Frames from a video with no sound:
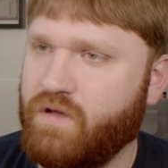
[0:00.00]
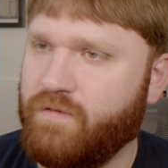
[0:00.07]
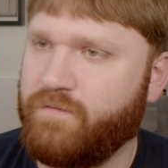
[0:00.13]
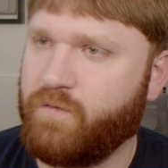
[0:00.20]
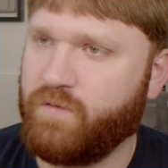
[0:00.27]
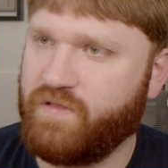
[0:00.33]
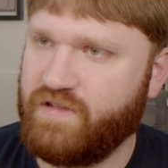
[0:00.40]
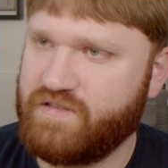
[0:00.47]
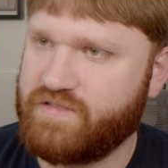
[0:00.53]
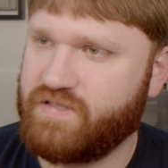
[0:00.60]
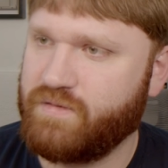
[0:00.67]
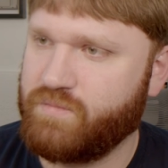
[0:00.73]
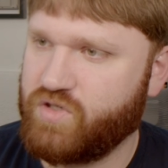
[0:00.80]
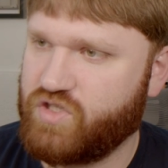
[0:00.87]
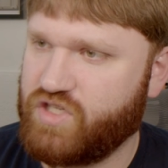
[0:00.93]
For this
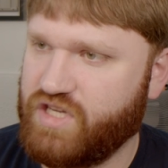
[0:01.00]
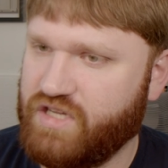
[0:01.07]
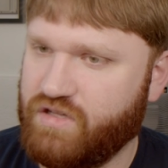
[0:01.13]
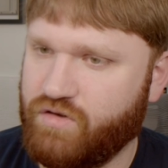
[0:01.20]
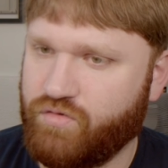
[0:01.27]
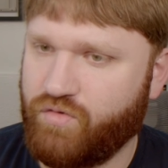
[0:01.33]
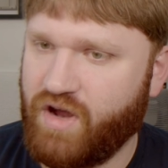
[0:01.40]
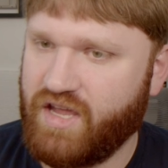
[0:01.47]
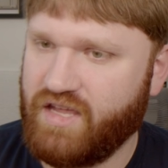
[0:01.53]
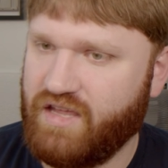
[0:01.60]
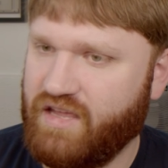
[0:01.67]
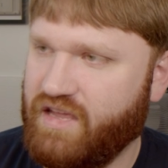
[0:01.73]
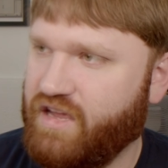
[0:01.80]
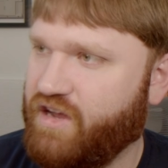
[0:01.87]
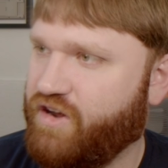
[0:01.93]
machine right
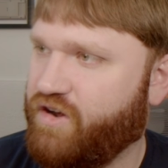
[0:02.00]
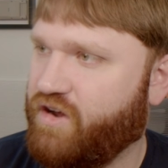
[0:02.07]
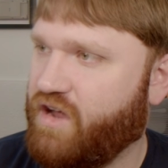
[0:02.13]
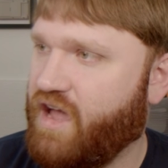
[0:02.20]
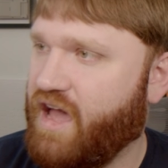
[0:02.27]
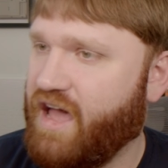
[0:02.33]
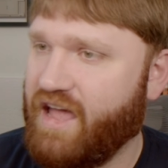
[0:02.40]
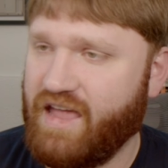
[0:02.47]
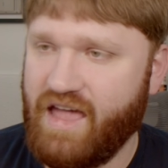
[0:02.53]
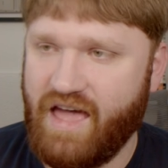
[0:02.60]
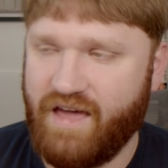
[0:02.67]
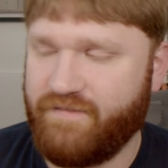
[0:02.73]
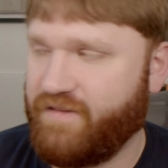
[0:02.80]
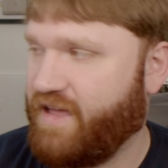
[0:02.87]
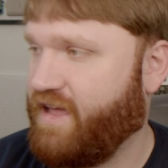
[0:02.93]
here, I
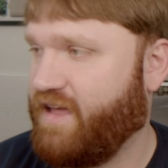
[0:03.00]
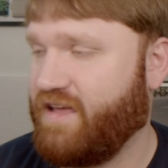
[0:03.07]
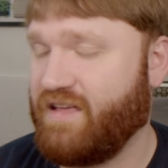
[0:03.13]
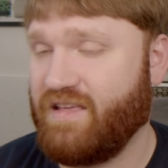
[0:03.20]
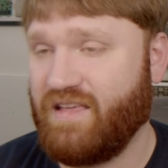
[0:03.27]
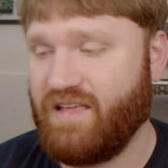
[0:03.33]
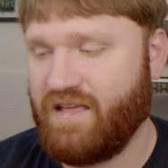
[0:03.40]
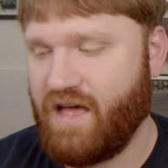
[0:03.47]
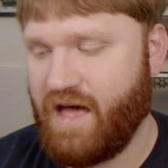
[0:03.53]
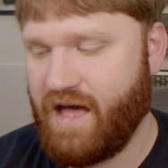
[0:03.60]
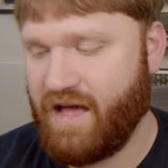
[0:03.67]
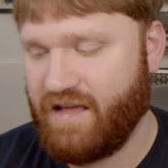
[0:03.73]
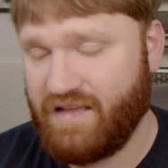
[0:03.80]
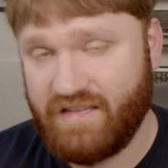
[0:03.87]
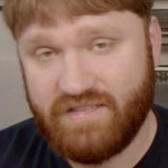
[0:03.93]
have a
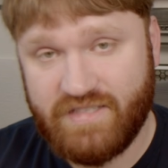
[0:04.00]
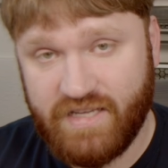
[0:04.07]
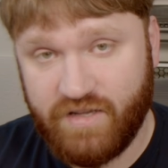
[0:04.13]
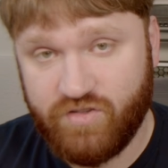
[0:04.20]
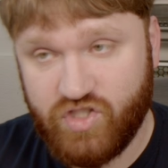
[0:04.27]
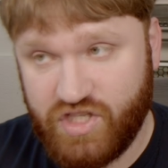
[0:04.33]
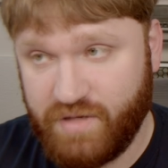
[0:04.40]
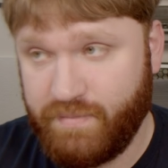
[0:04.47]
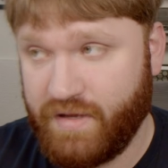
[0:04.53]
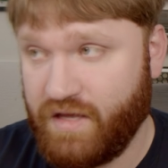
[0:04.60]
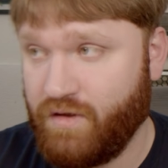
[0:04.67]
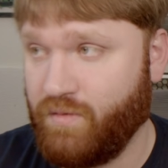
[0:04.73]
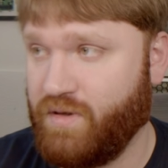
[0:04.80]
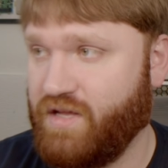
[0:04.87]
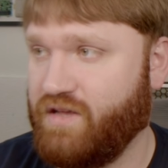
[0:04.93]
Intel
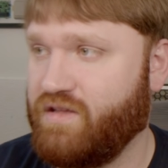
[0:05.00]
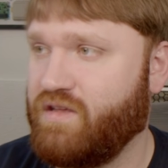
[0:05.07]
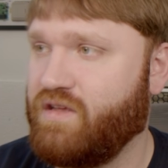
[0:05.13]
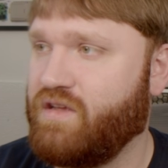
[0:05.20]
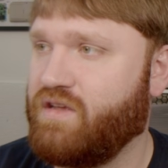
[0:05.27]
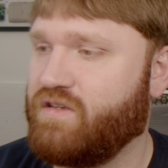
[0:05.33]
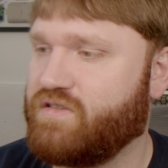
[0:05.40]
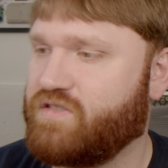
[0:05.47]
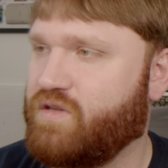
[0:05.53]
GPU in it. So